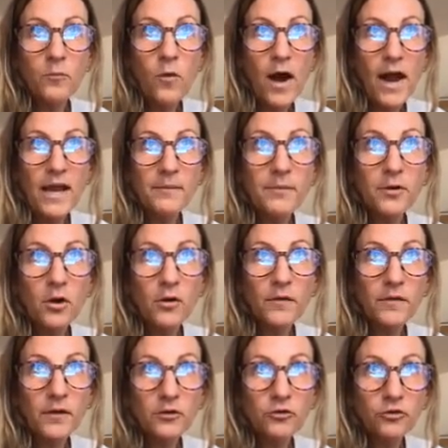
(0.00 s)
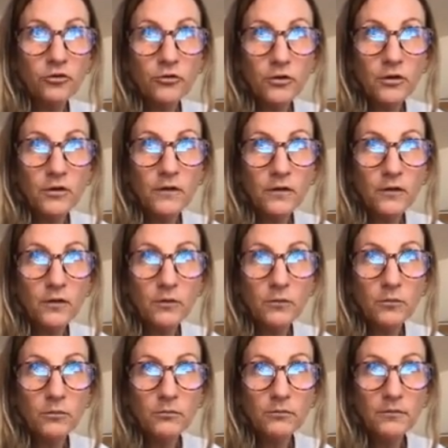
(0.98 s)
way, but also true
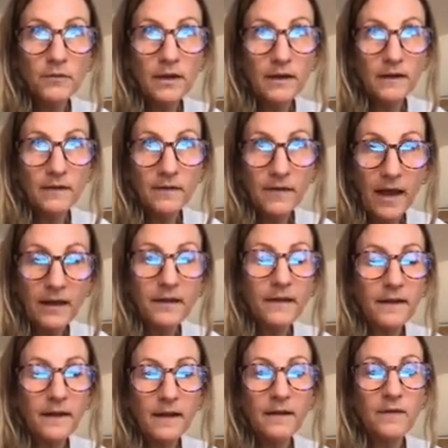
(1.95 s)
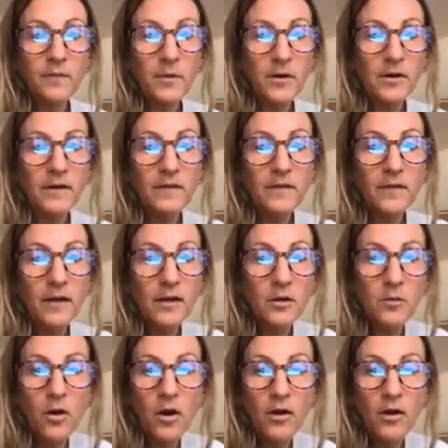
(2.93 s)
to exactly the experience that you